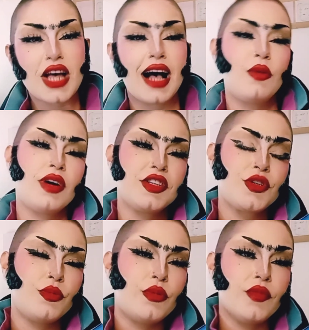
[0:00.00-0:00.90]
I want
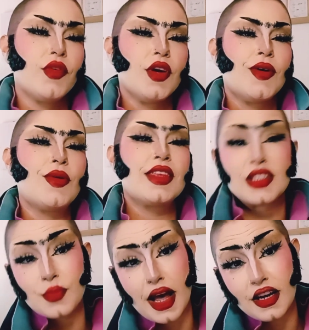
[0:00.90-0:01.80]
to review the
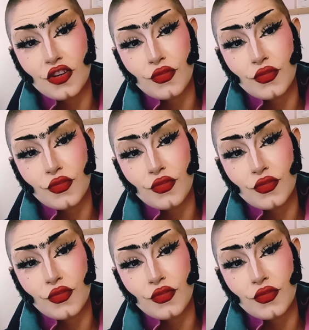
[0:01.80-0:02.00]
Spanish